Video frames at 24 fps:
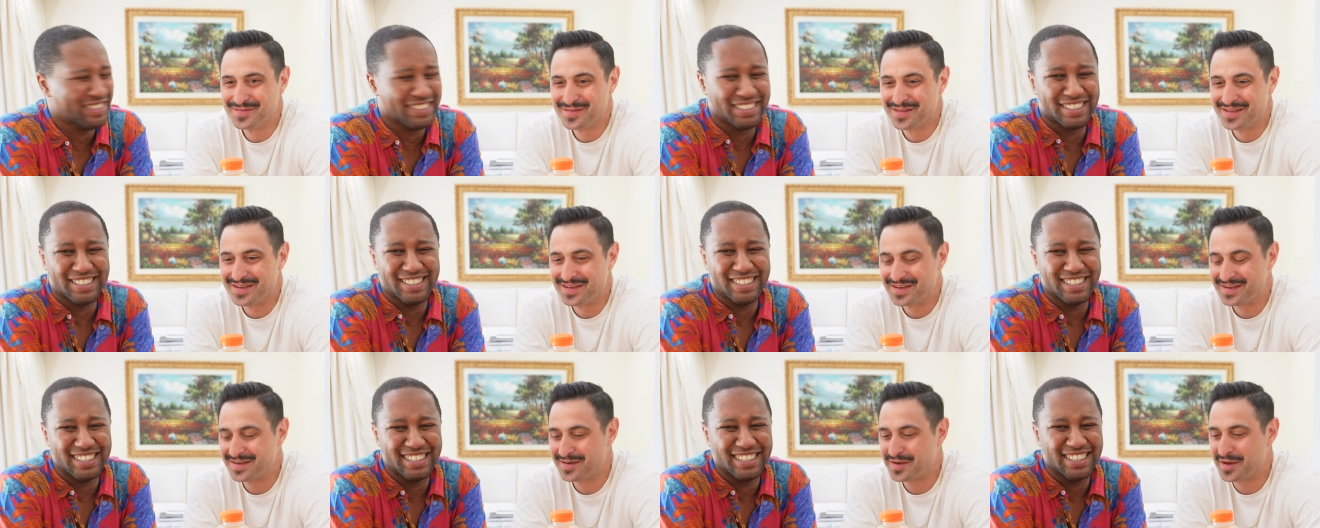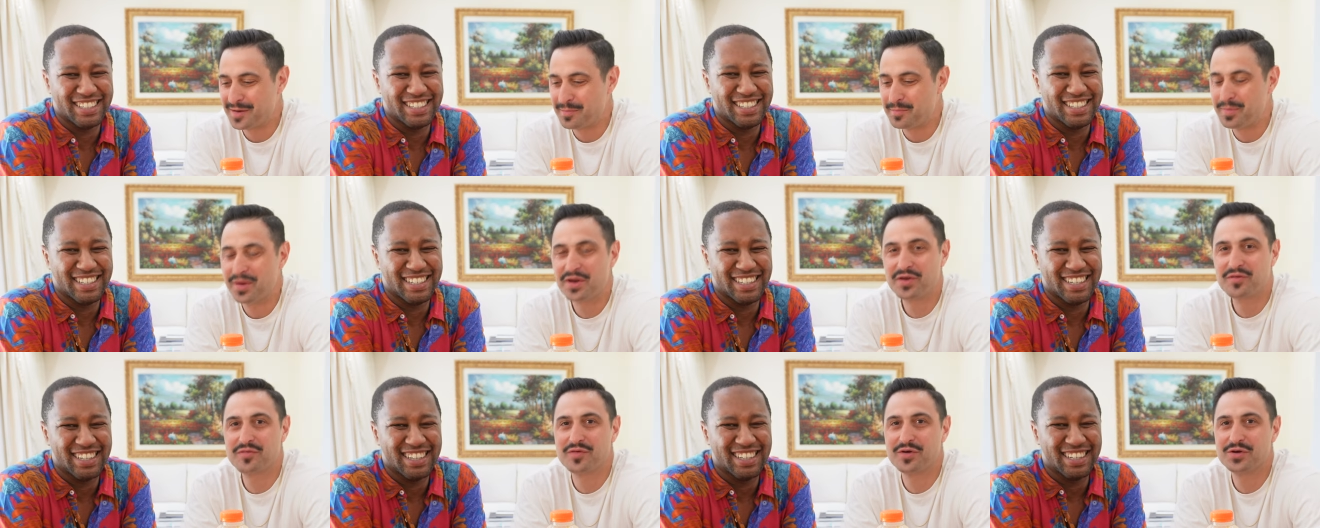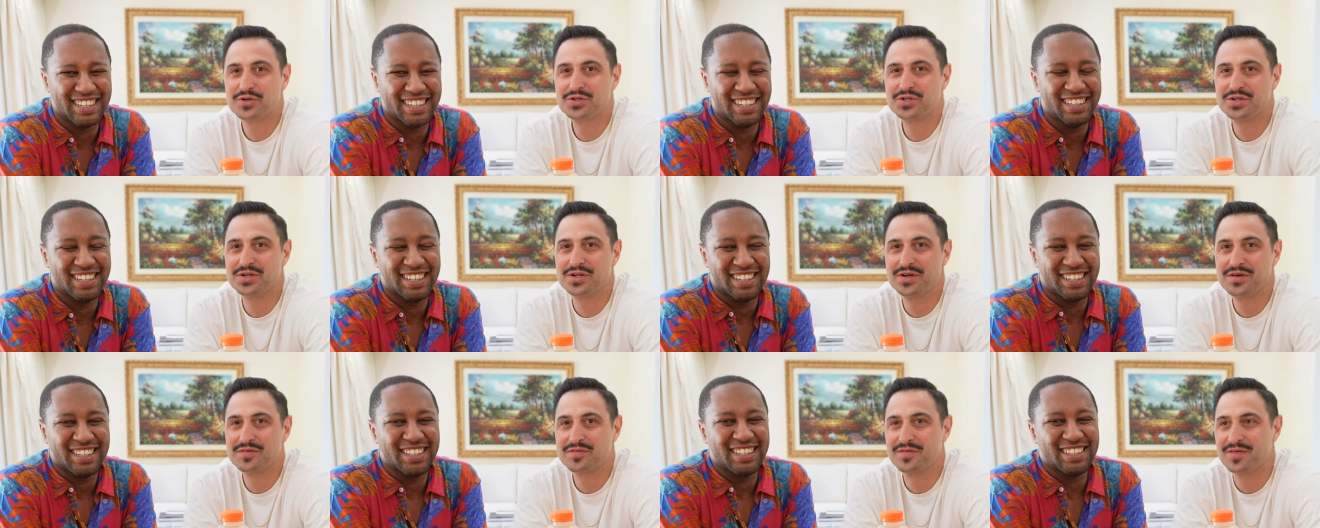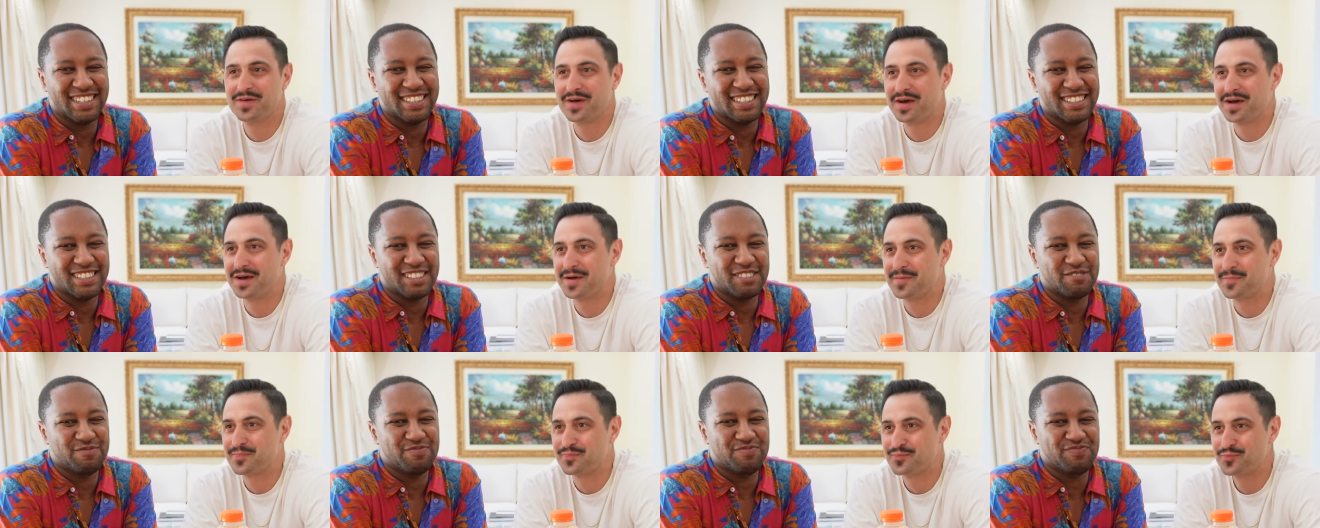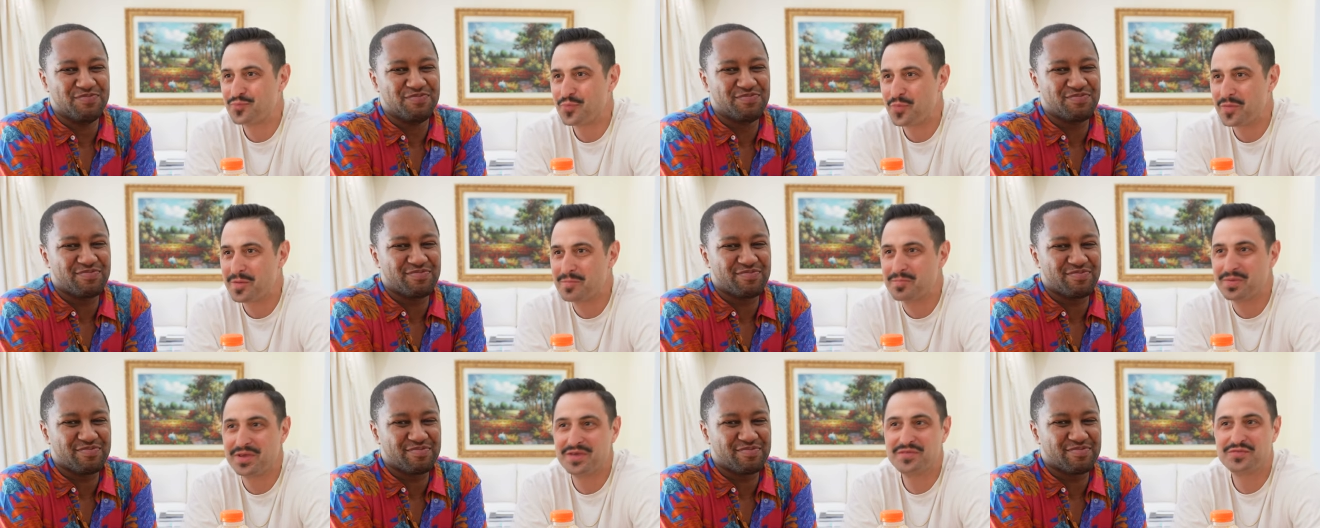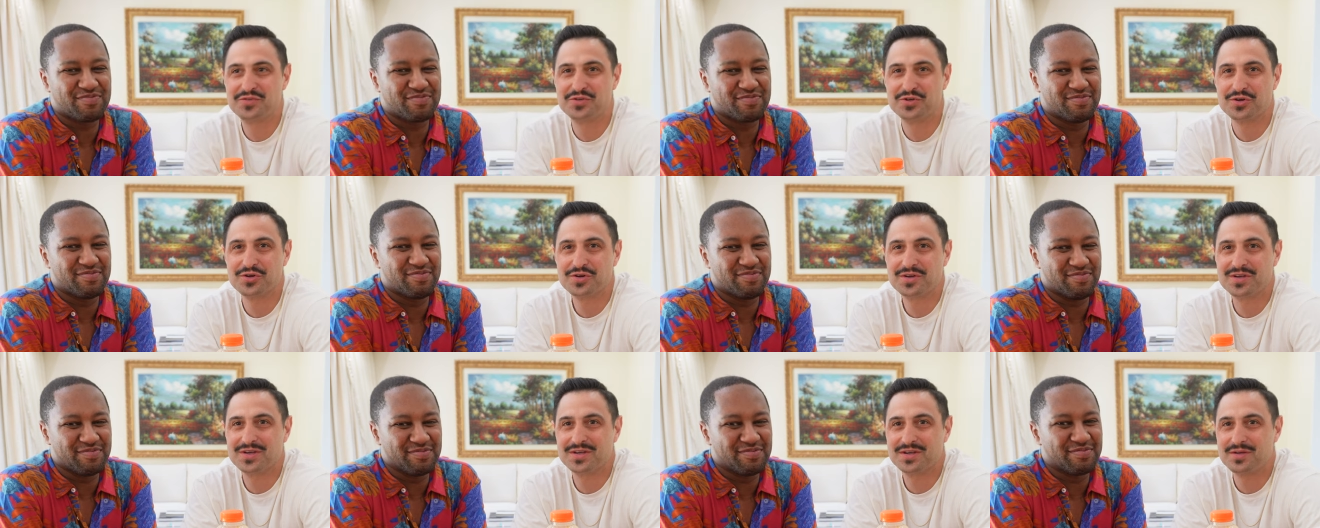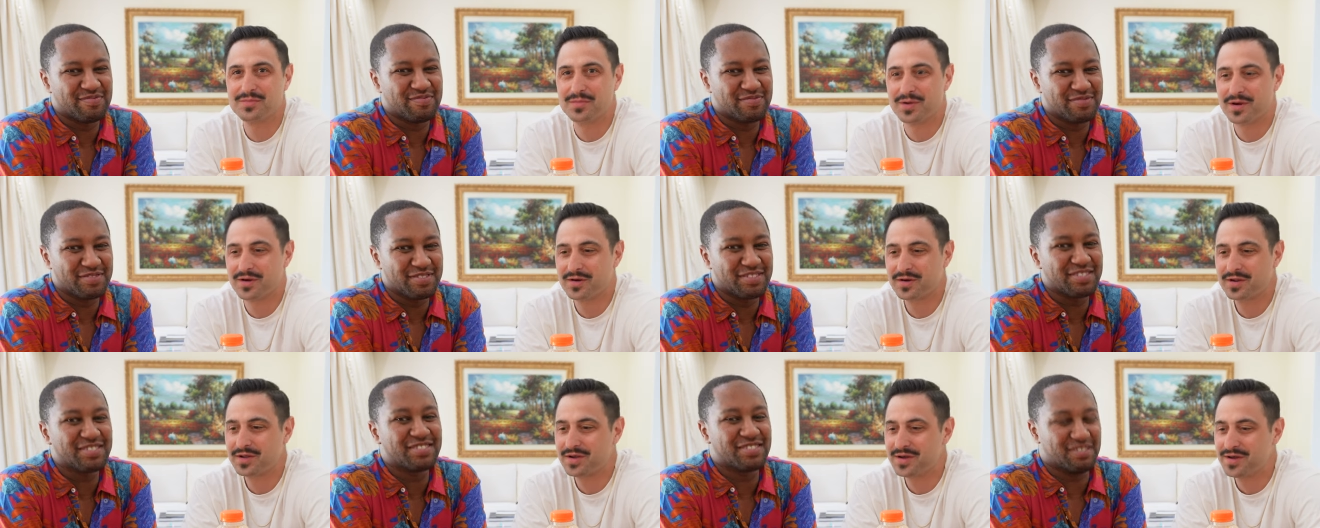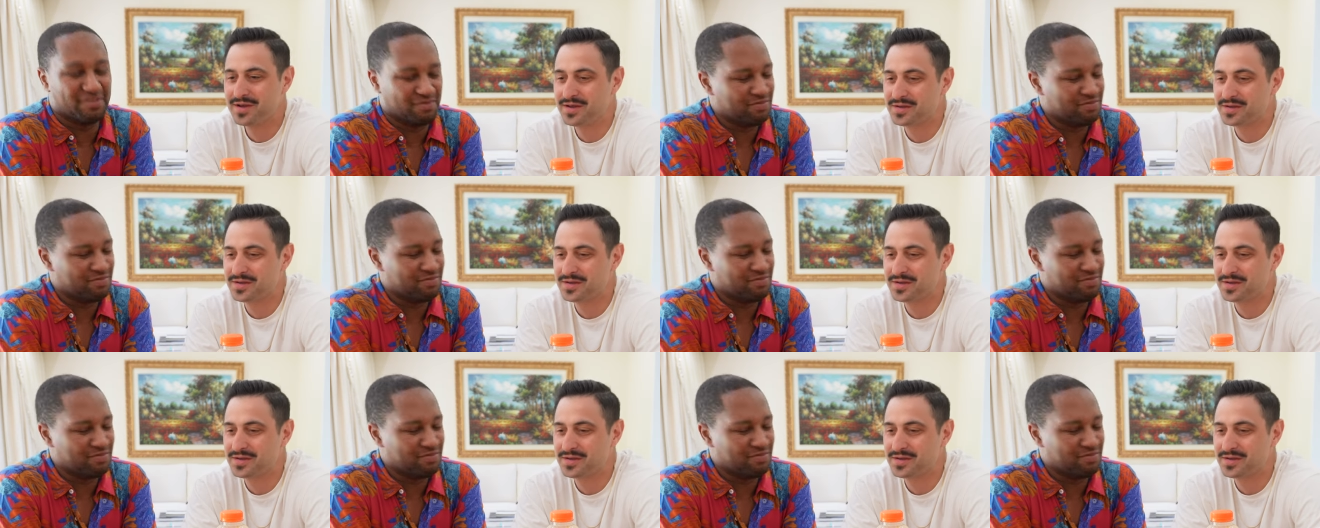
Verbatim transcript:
Speaker 1: the, a better version of um, beef jerky in America.